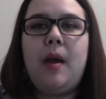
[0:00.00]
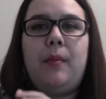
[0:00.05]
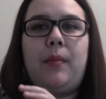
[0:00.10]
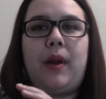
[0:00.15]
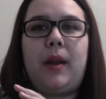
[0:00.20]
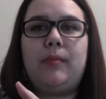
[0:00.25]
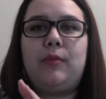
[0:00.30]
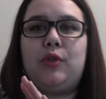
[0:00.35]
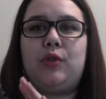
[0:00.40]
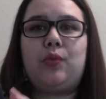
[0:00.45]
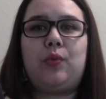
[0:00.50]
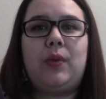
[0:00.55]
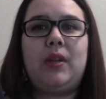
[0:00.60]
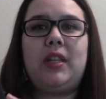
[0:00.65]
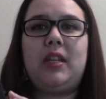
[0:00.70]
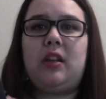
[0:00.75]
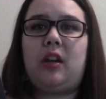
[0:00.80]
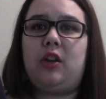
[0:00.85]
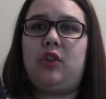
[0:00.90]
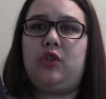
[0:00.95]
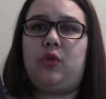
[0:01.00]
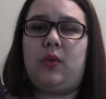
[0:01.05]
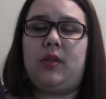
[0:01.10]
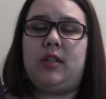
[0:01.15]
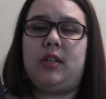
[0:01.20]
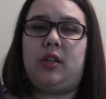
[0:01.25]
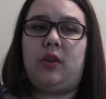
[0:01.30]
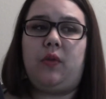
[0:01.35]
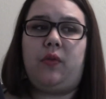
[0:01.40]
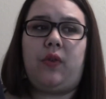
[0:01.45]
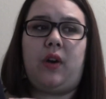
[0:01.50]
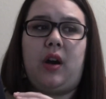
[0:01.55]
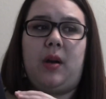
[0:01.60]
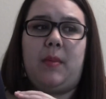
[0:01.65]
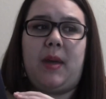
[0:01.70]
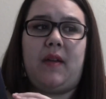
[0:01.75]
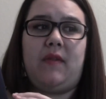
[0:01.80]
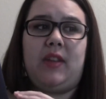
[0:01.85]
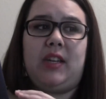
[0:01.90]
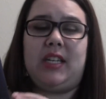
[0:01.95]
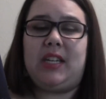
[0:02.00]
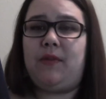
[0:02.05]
but I'm just really not enjoying this so far, and I'm having